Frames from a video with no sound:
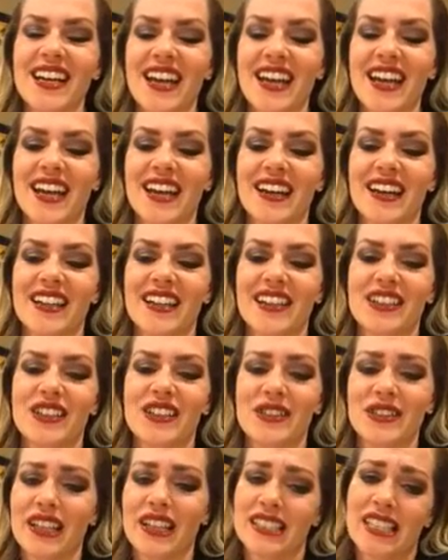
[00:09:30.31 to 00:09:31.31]
And
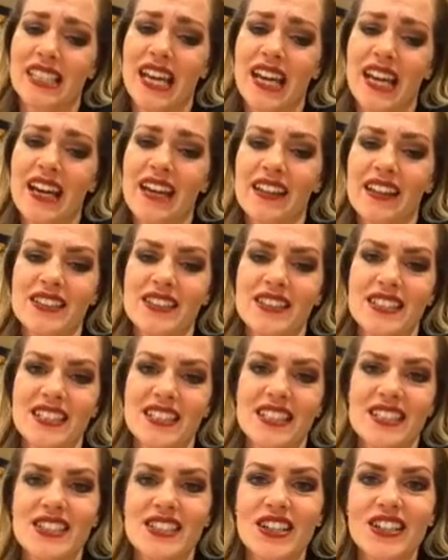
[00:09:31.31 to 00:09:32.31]
you're like, yeah, let's
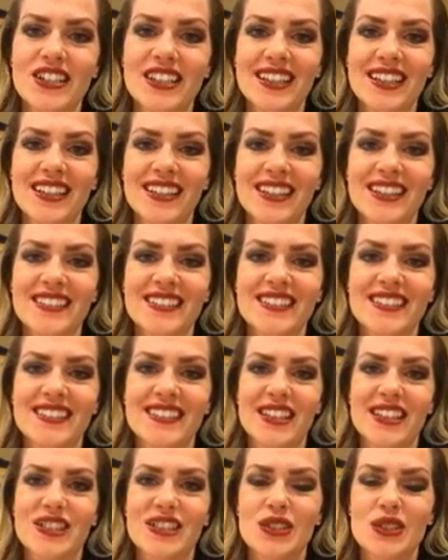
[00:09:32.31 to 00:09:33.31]
get started and
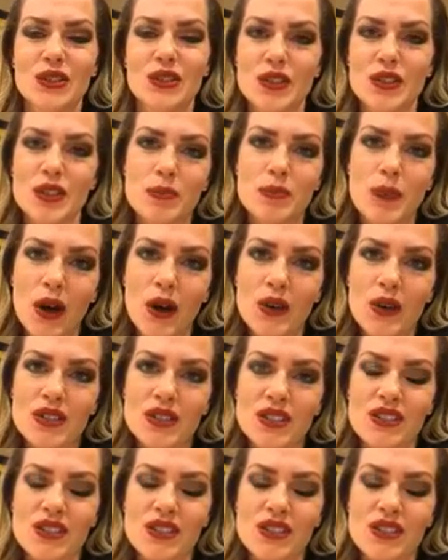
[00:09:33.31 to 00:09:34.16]
let's do your first post.